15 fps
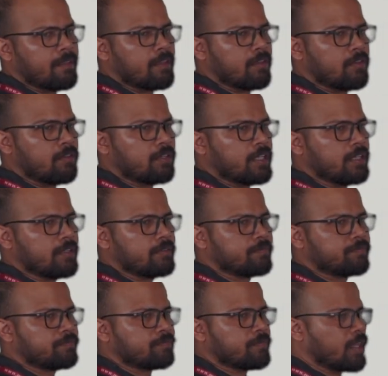Okay.
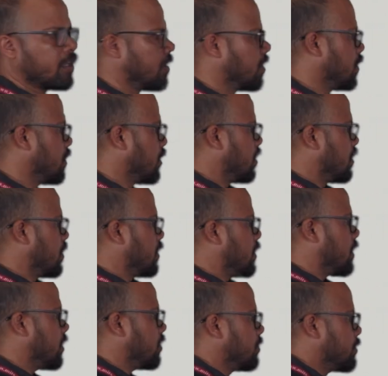Now
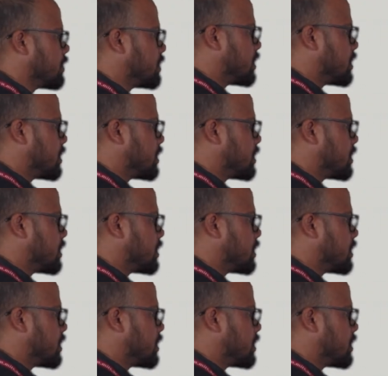if you see